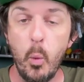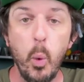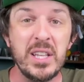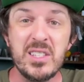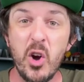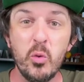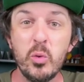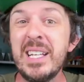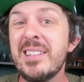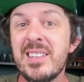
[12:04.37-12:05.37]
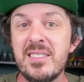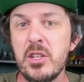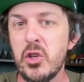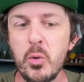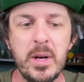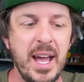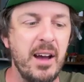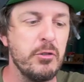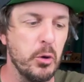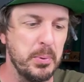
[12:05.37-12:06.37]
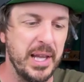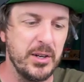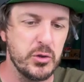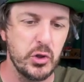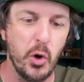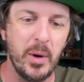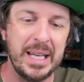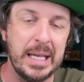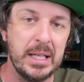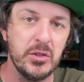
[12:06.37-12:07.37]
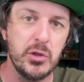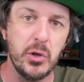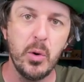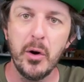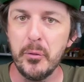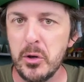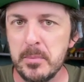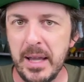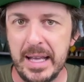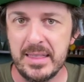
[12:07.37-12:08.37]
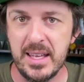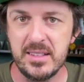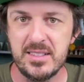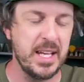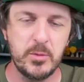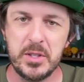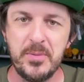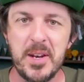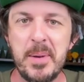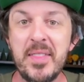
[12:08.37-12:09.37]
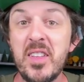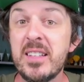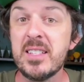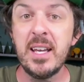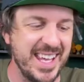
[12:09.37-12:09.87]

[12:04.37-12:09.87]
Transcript: What's a reason that you would have your players going into a room like this? That's what's fun about this.